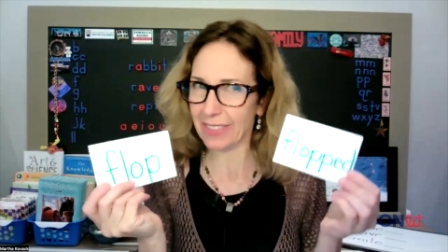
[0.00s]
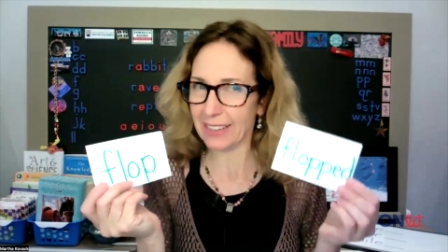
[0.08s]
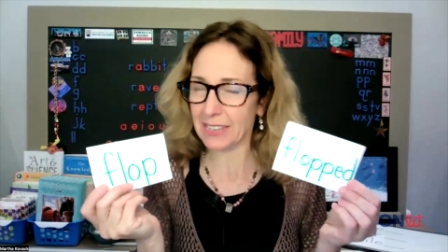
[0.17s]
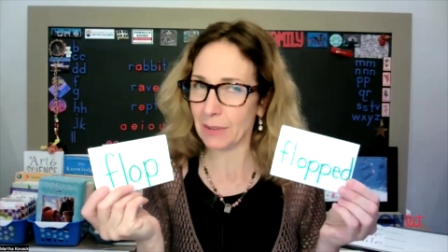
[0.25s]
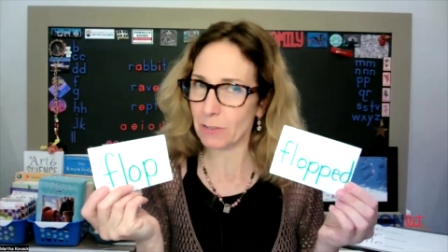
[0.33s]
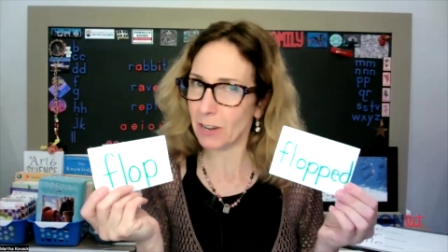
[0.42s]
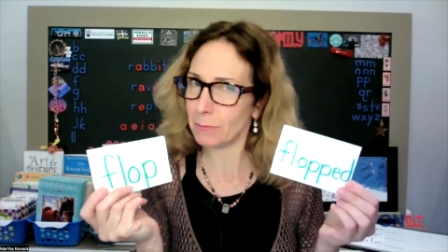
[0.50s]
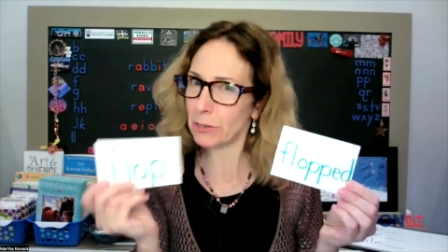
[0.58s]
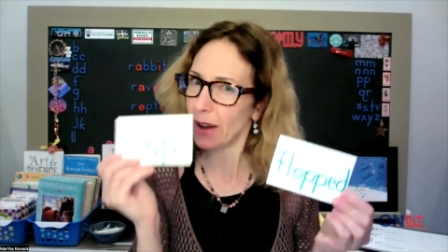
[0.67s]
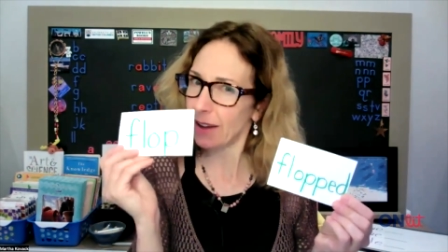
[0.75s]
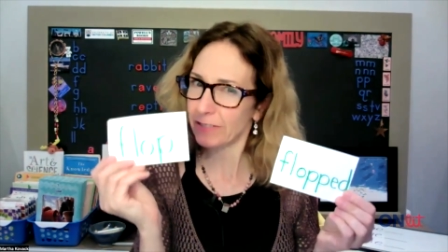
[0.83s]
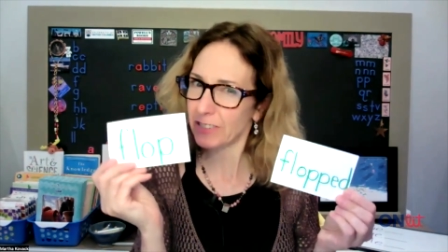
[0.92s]
that sometimes you
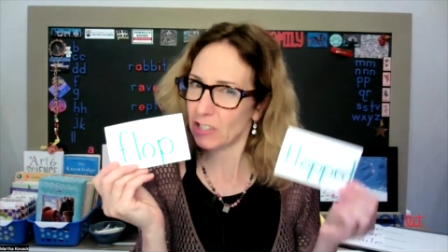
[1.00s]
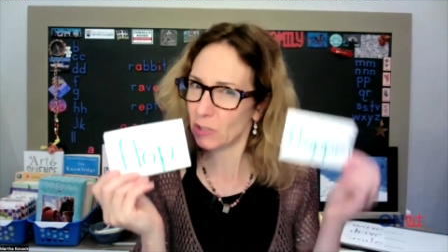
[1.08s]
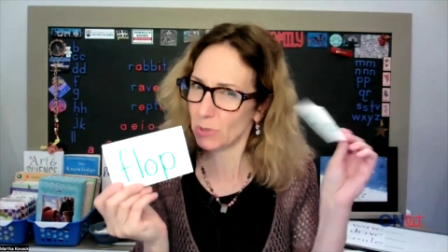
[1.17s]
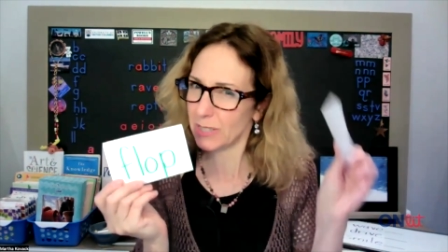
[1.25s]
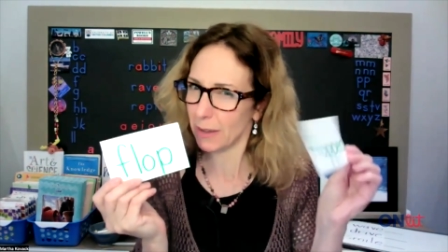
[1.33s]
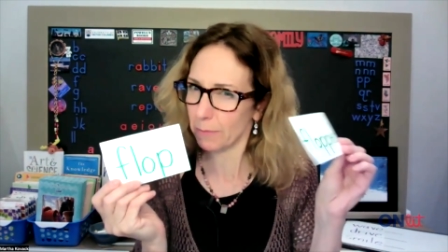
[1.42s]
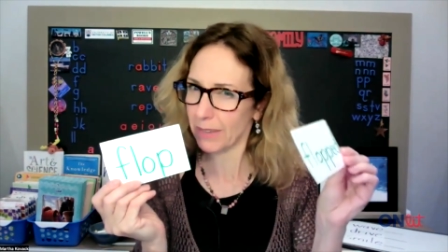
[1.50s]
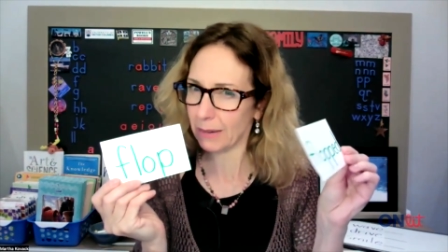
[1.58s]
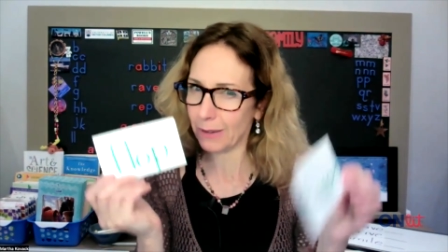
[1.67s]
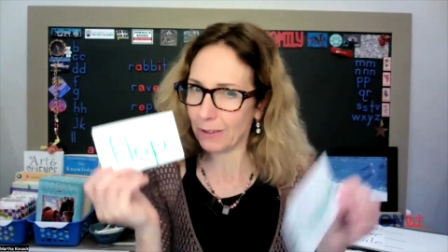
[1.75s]
have to do something